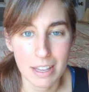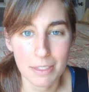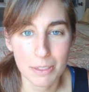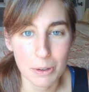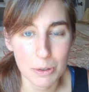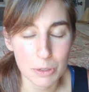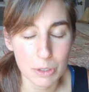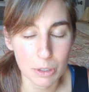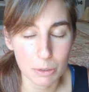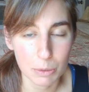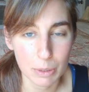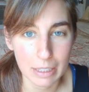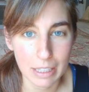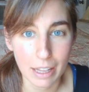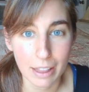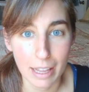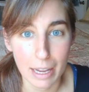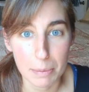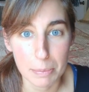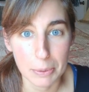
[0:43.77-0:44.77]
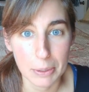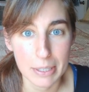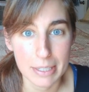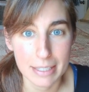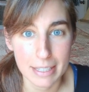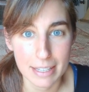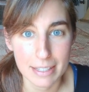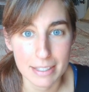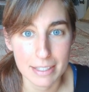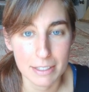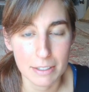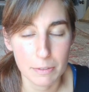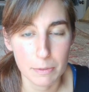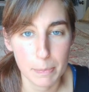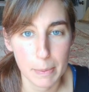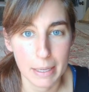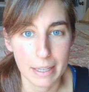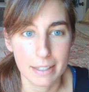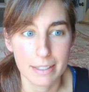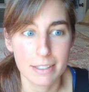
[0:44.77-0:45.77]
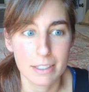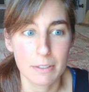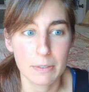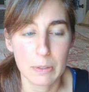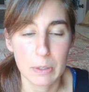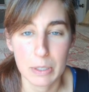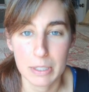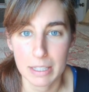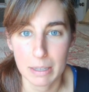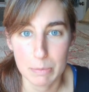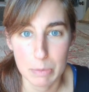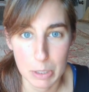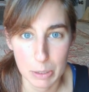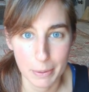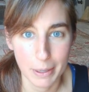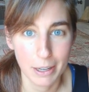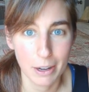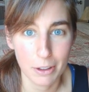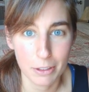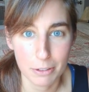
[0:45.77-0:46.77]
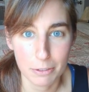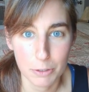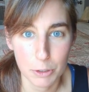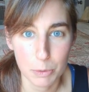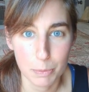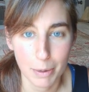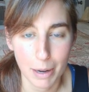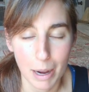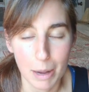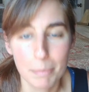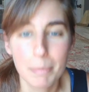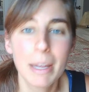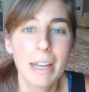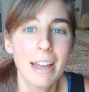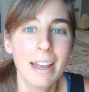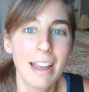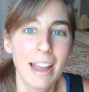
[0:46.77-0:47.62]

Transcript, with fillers: Those are really labor intensive because, of course, I'm doing all the food prep